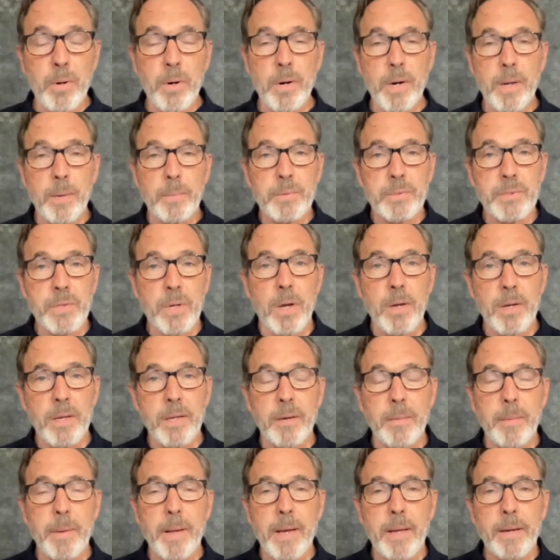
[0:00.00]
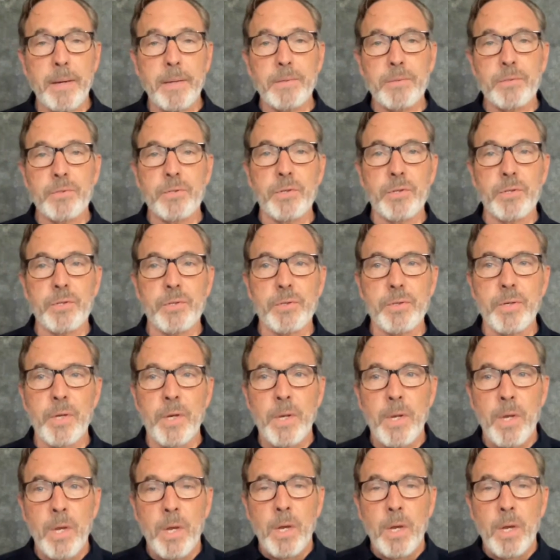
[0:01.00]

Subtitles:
part I was talking about is just